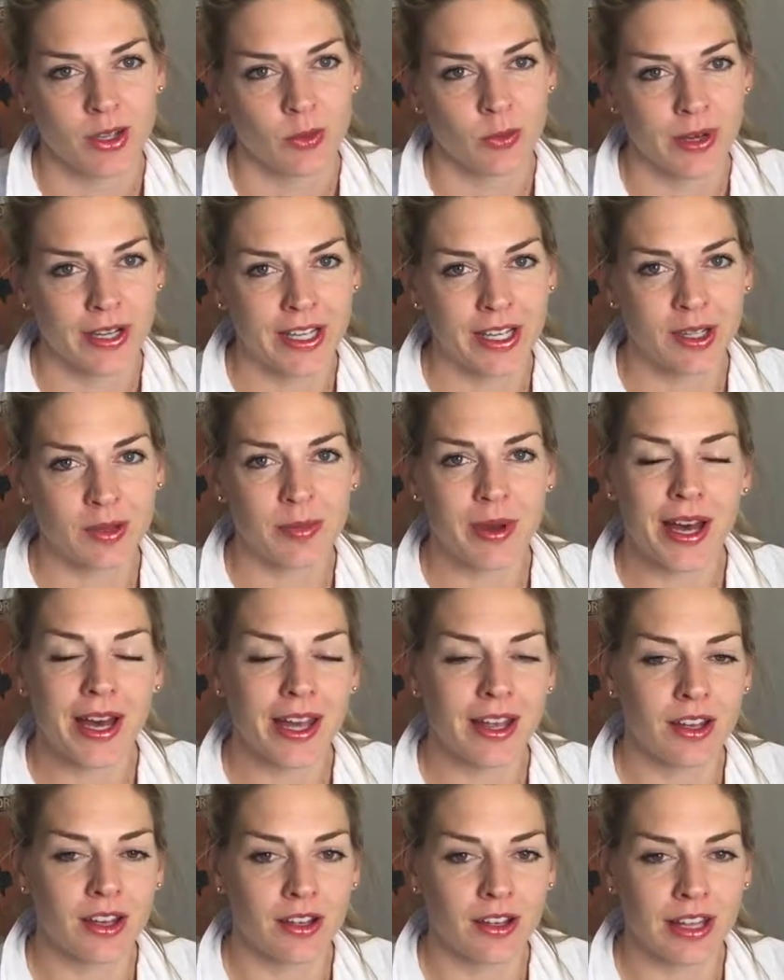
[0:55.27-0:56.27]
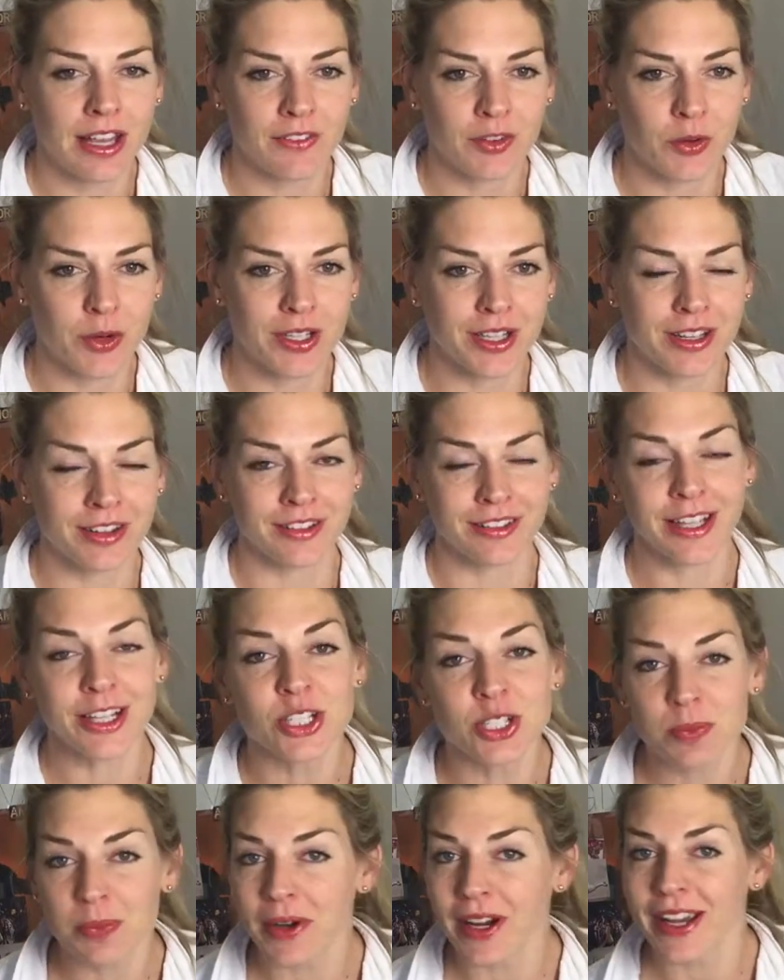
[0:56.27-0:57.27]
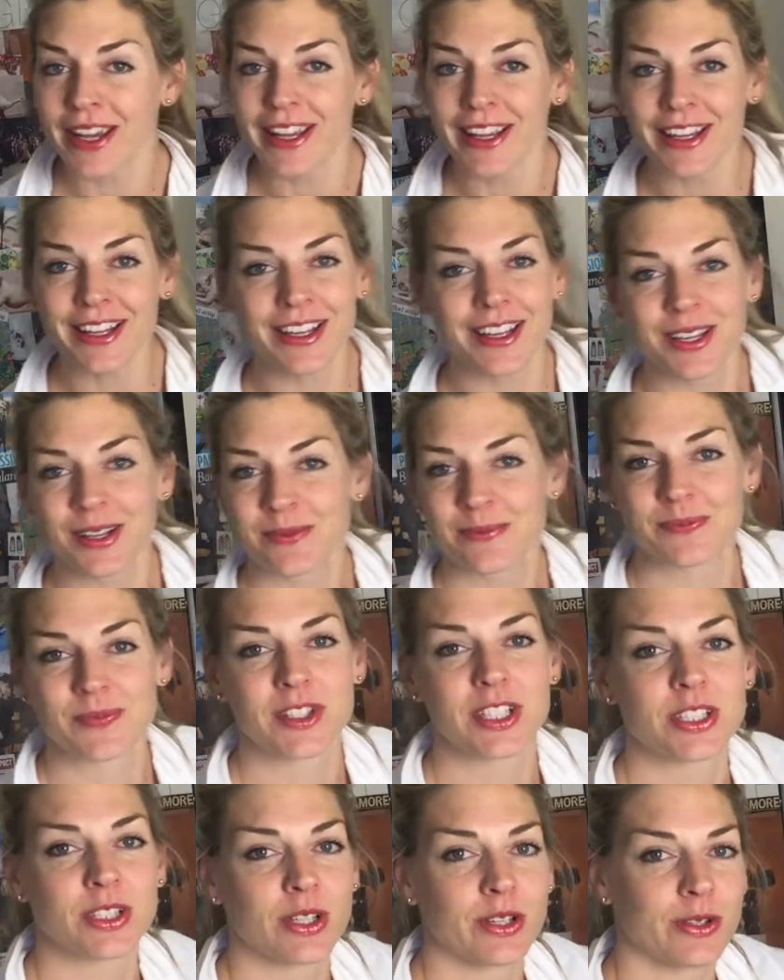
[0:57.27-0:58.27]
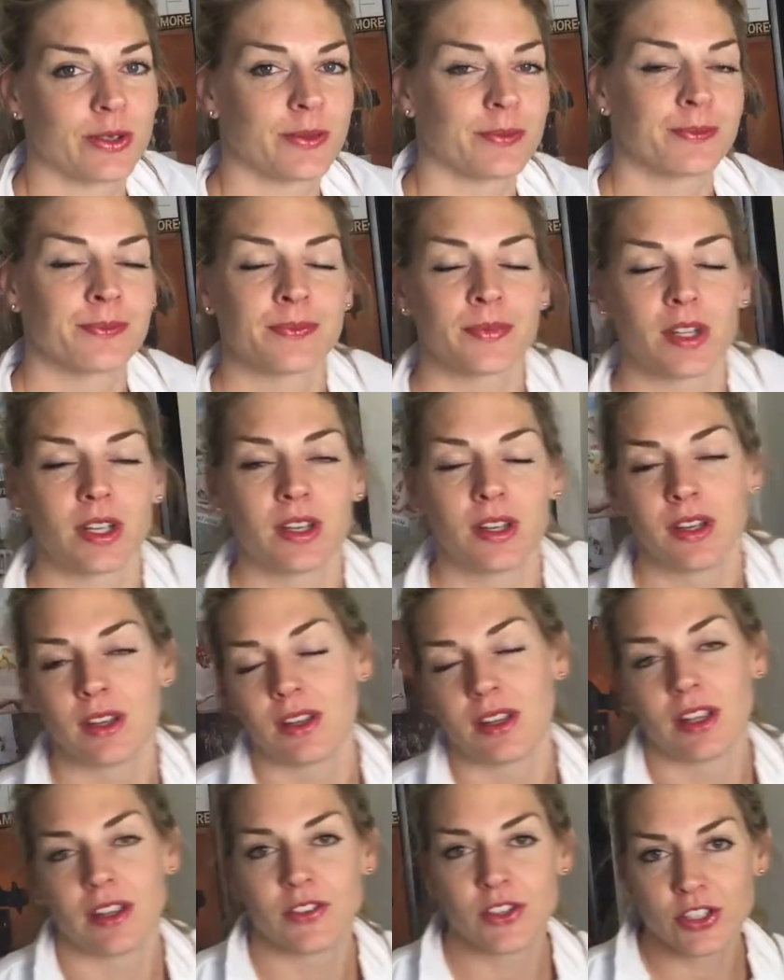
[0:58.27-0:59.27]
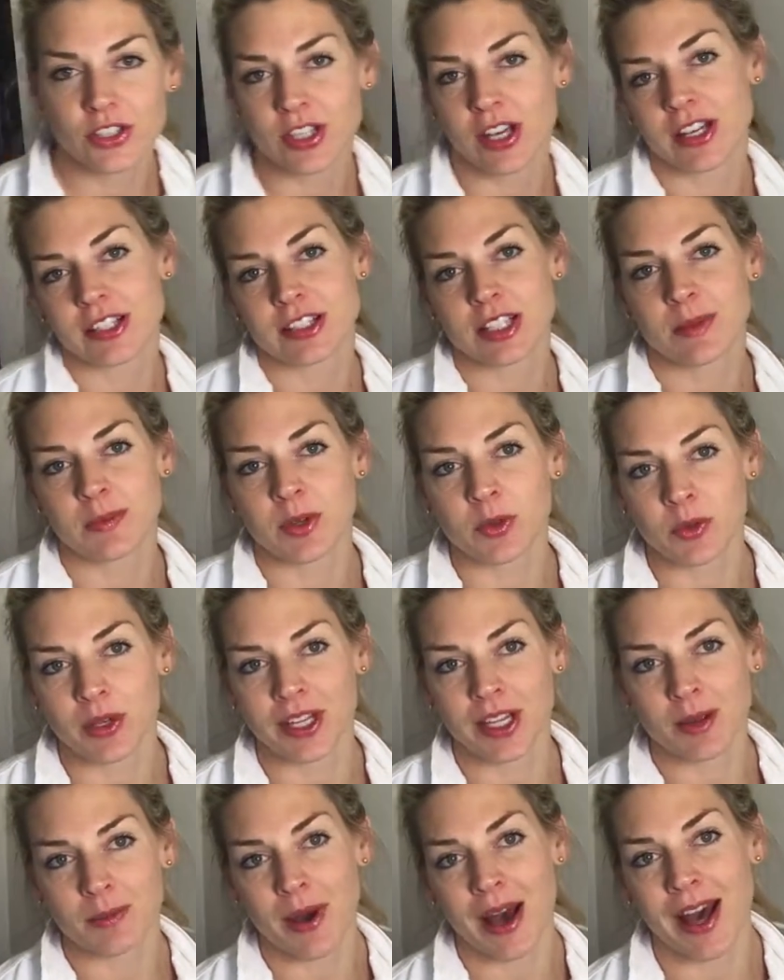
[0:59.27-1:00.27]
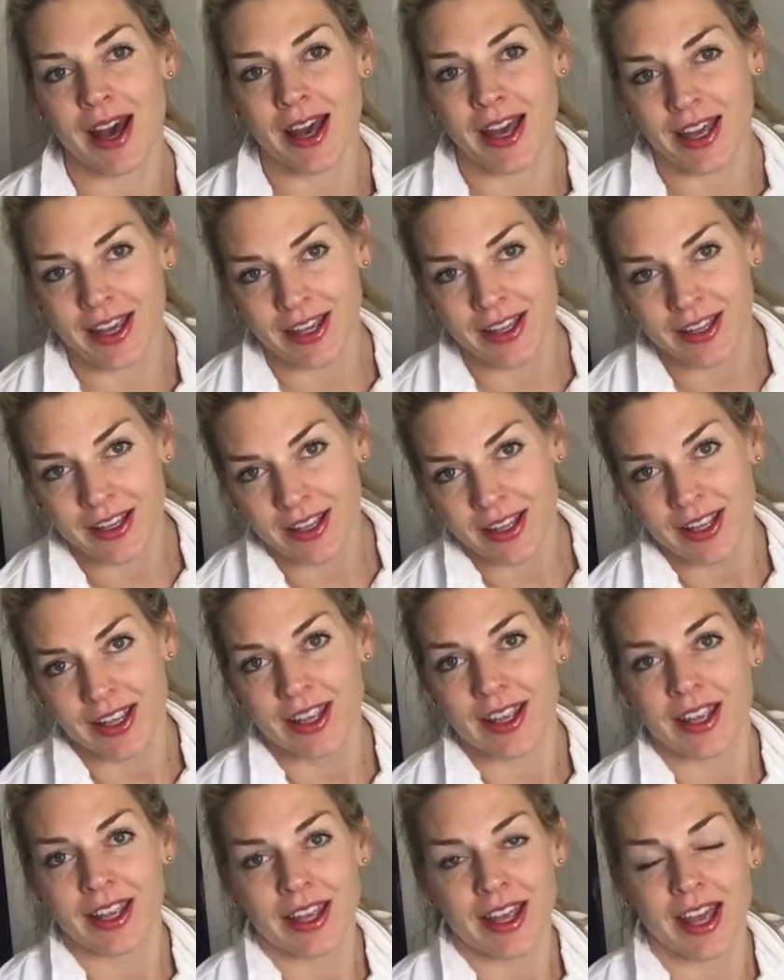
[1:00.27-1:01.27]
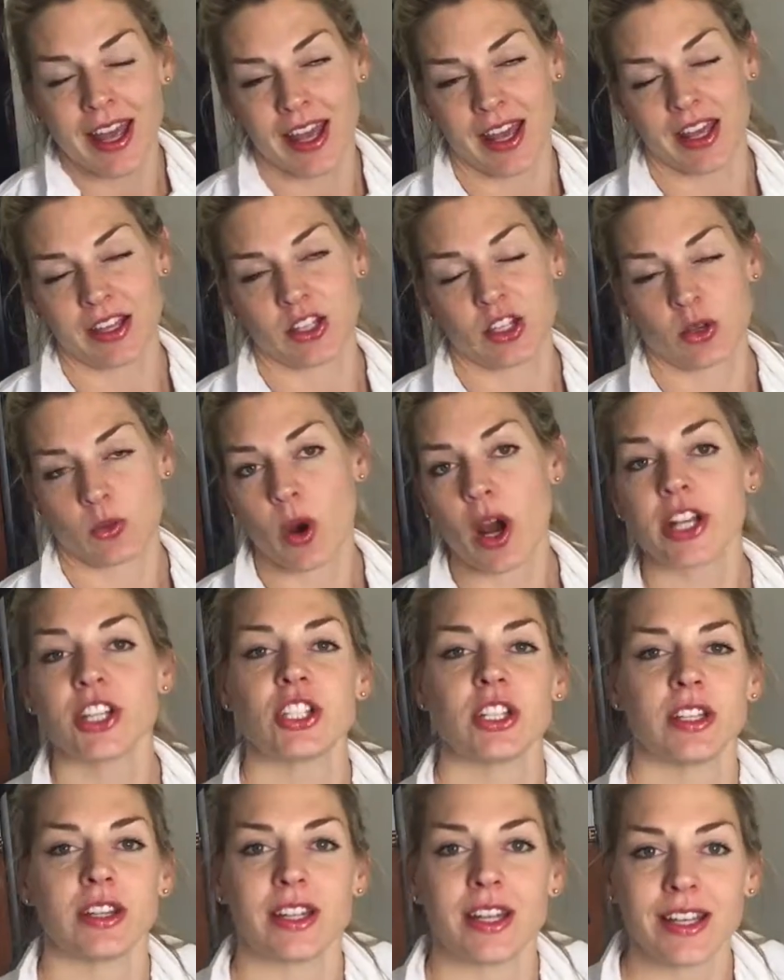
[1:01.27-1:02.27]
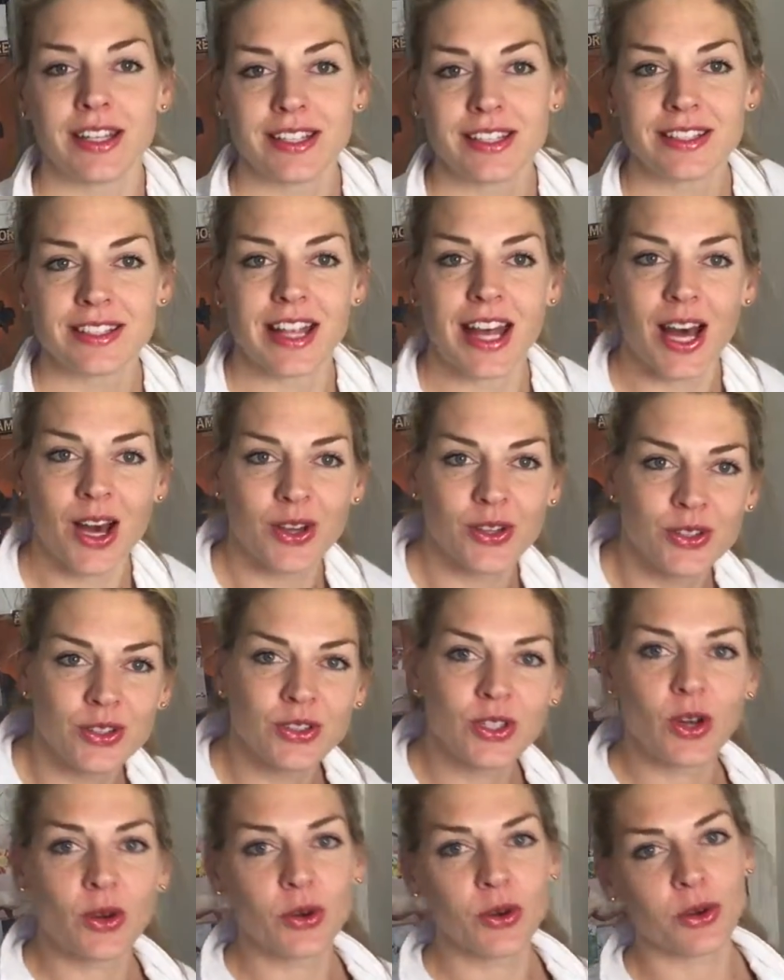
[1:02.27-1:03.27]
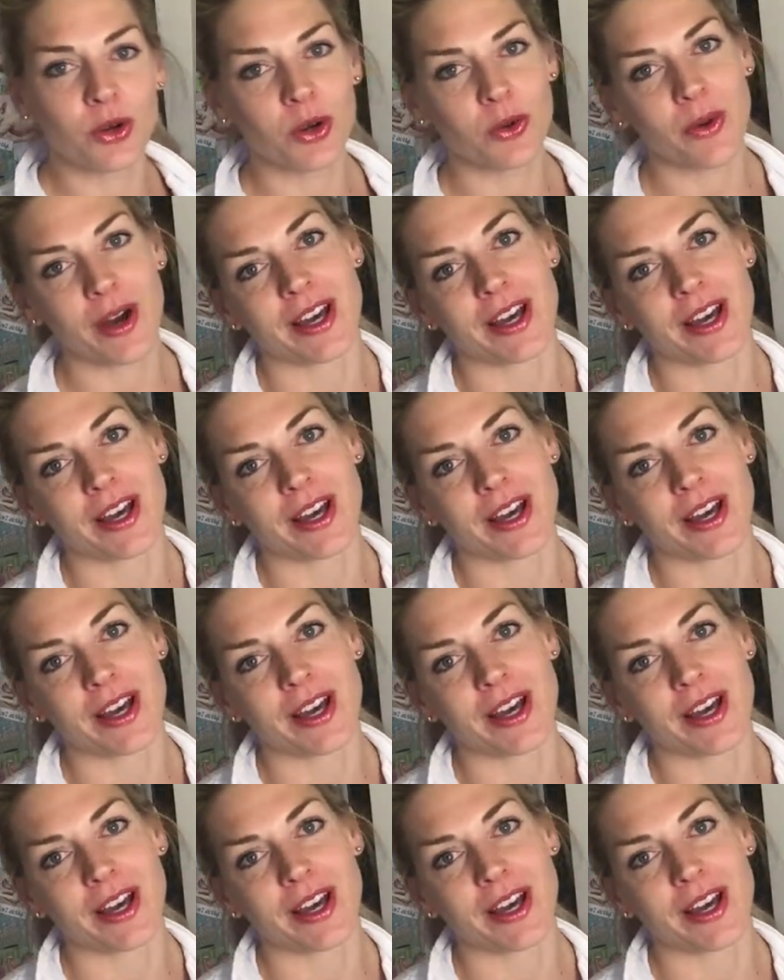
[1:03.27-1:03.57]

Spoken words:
Running by everyone on their lunch break. So if you saw someone running by and you're watching this, now you know who it